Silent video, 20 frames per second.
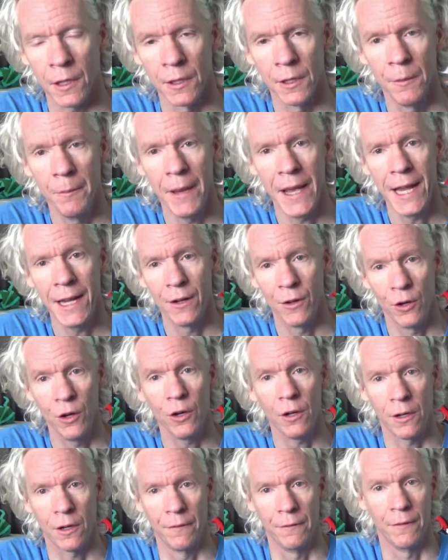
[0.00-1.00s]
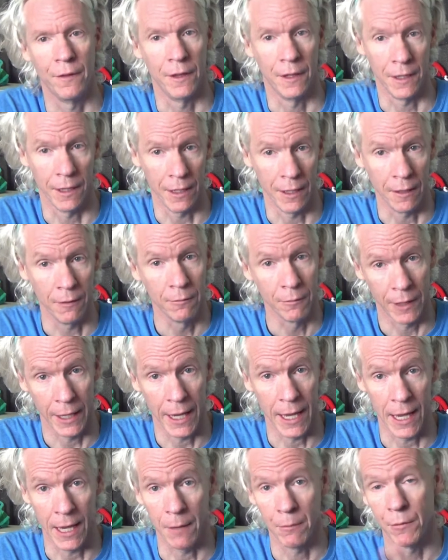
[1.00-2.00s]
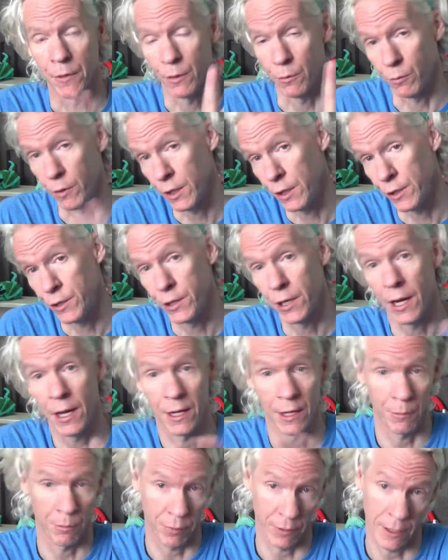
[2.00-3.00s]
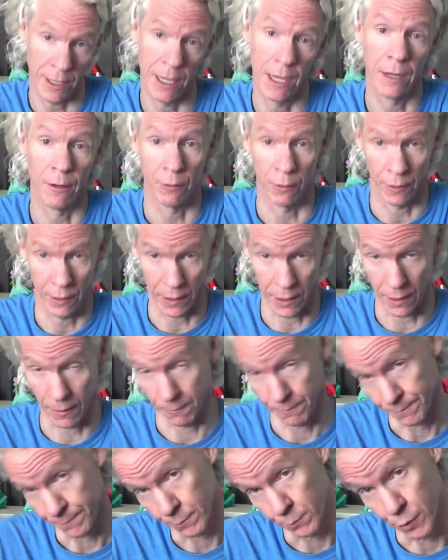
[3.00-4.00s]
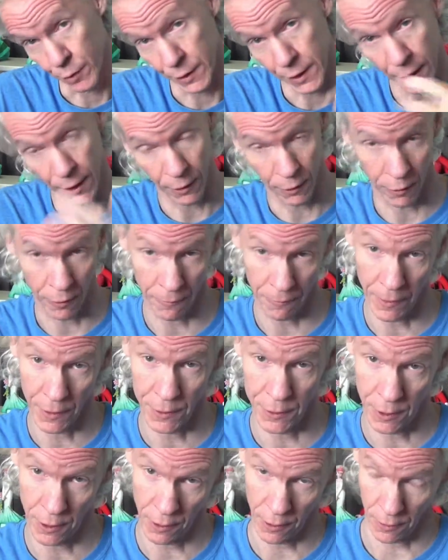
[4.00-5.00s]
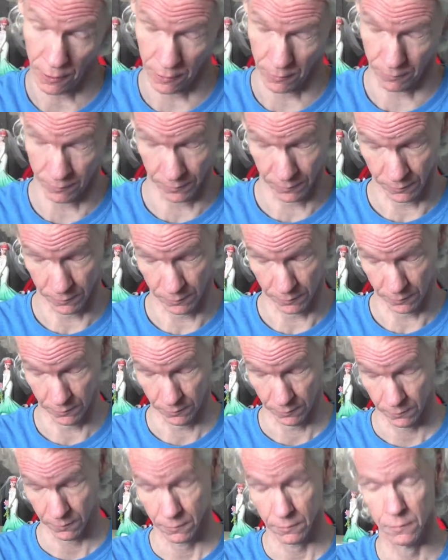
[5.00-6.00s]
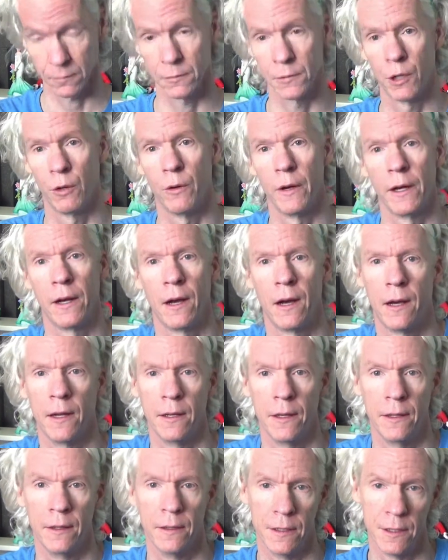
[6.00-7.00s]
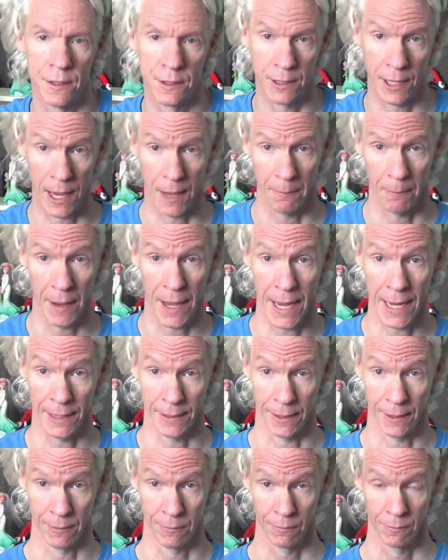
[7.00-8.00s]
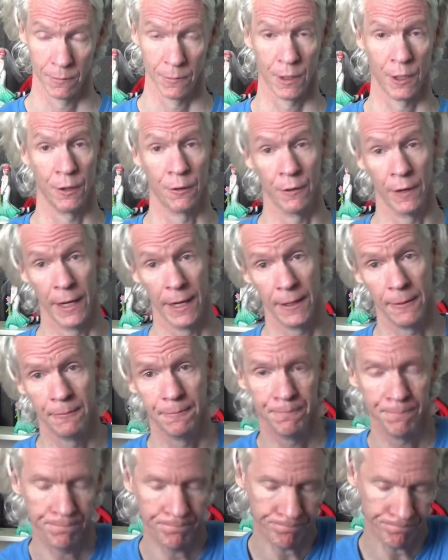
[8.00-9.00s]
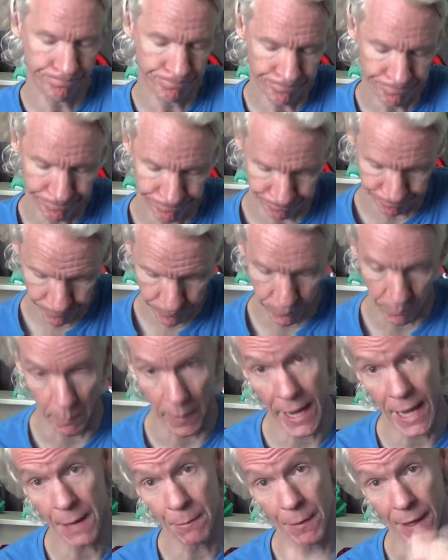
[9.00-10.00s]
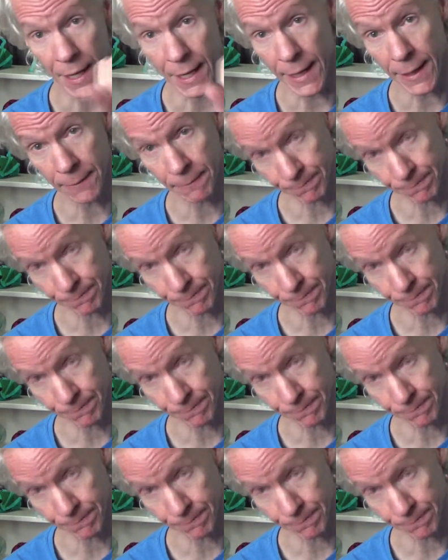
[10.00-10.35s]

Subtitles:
The main hook of the game, the one shot you're playing, or the particular adventure you're going on in this campaign that you're in, may be